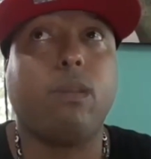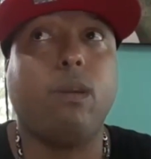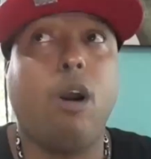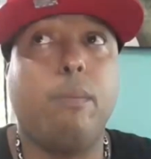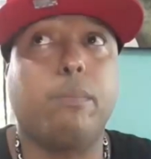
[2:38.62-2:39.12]

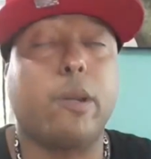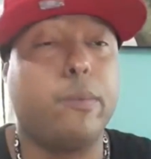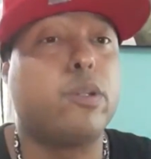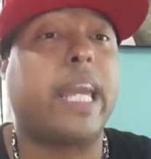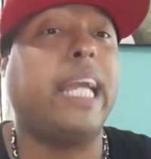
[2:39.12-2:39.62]

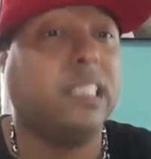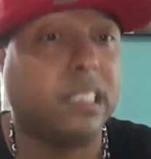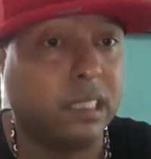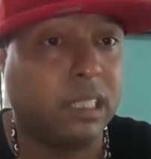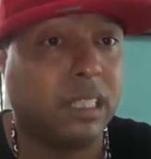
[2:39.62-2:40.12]

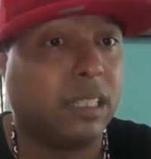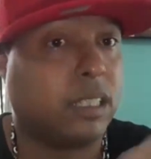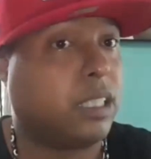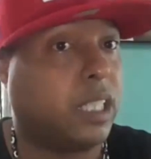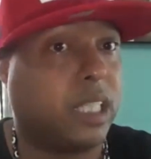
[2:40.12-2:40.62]
Communication
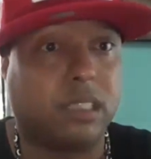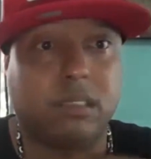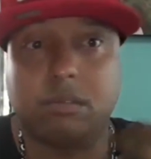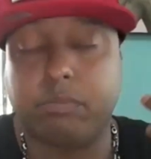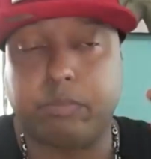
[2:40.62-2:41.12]

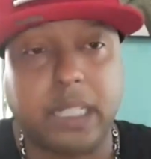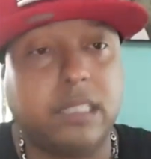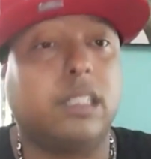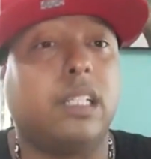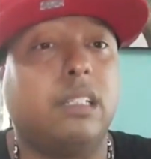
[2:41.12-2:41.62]
is
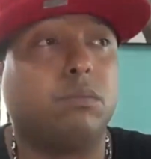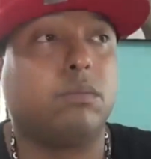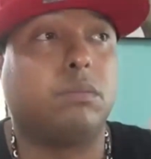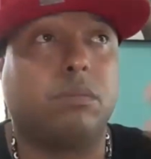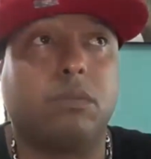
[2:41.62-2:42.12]
basically
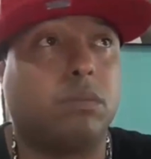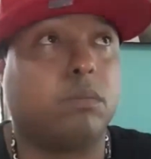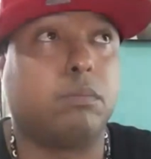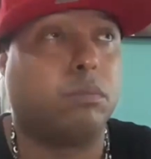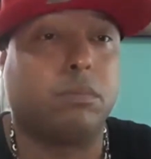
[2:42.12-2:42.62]

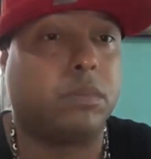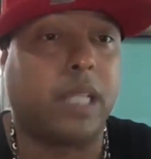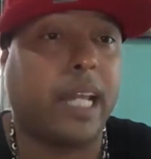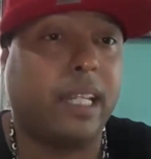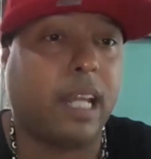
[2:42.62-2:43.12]

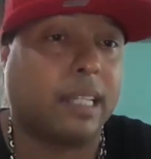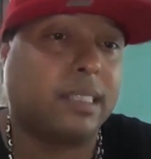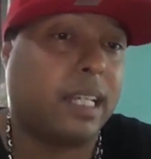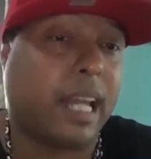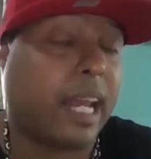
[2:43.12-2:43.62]
I'd
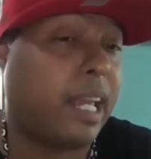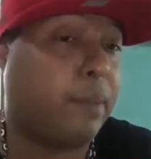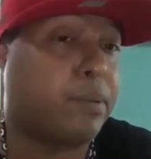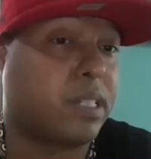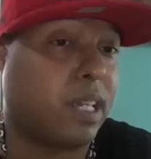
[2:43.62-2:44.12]
say
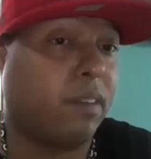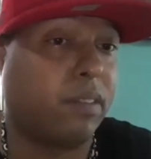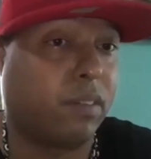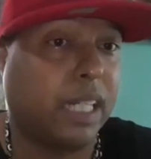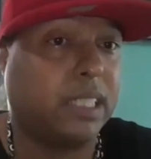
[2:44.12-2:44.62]
98% of
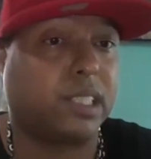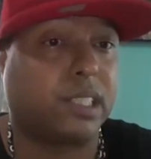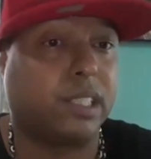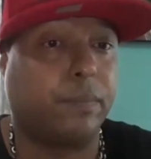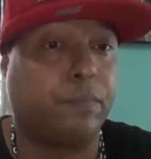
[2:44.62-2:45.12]
the
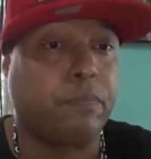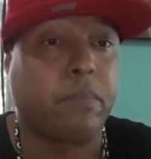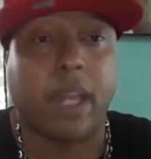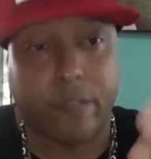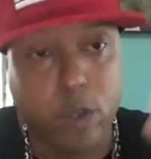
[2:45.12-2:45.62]
relationship.
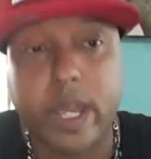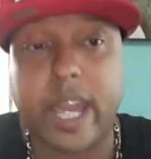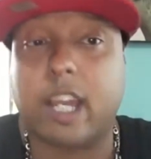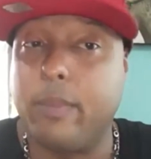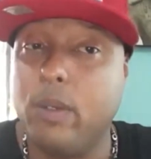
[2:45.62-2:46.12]
If you
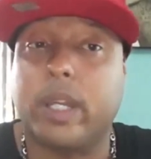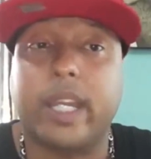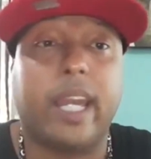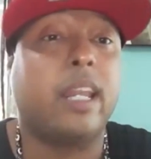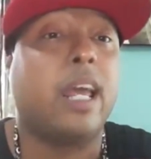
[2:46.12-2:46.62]
can't
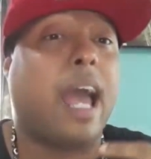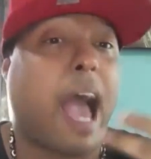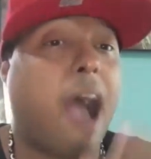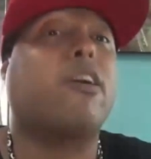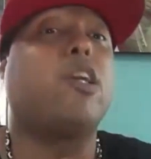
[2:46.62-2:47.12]
communicate,
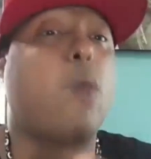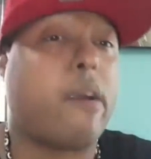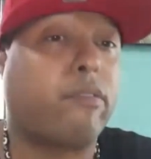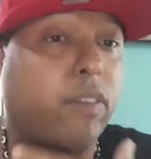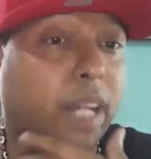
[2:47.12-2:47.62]
how can you
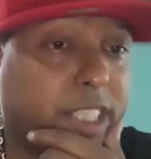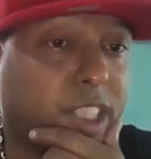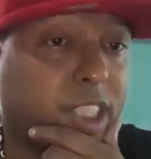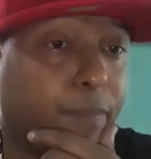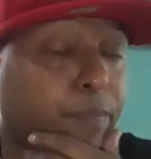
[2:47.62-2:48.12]
have a
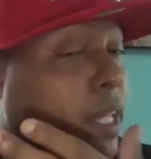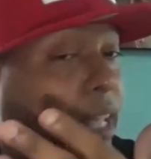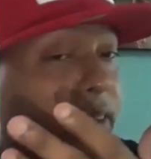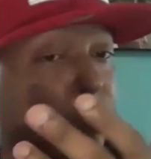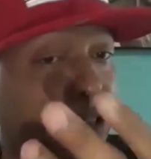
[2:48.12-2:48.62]
relationship?
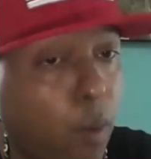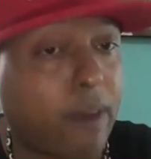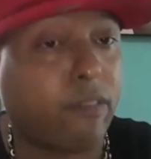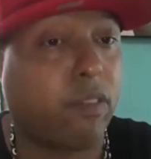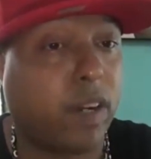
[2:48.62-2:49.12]
If you don't
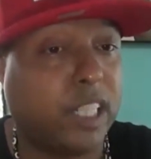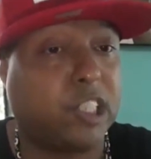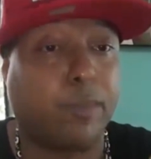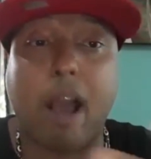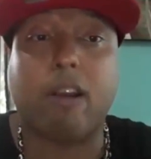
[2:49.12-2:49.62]
have a
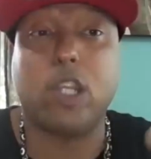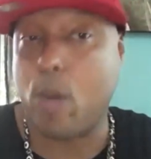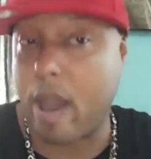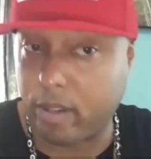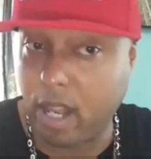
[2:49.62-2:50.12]
relationship, how can
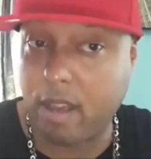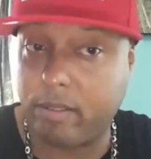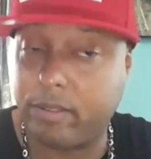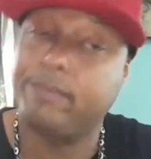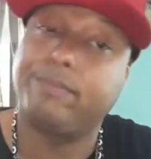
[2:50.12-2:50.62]
you have
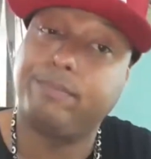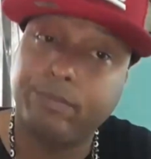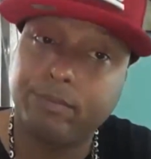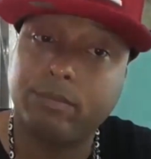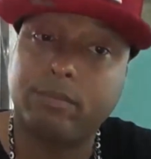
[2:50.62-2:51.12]
love?
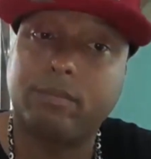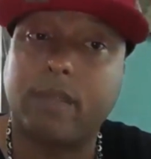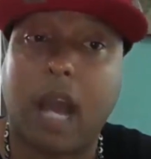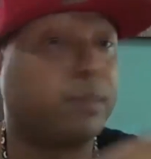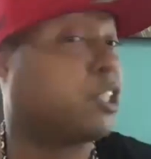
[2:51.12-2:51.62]

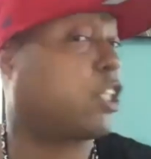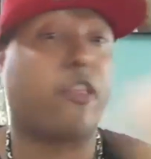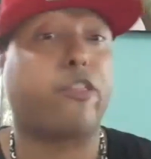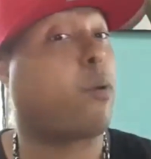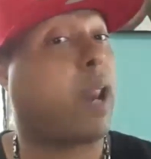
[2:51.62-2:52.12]
I'm just going
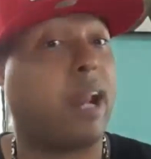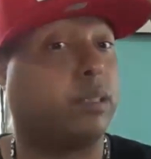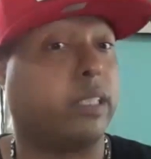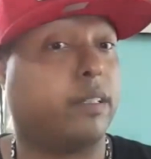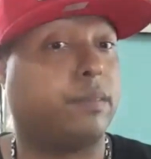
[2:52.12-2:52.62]
to throw that
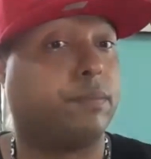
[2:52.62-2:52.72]
out there.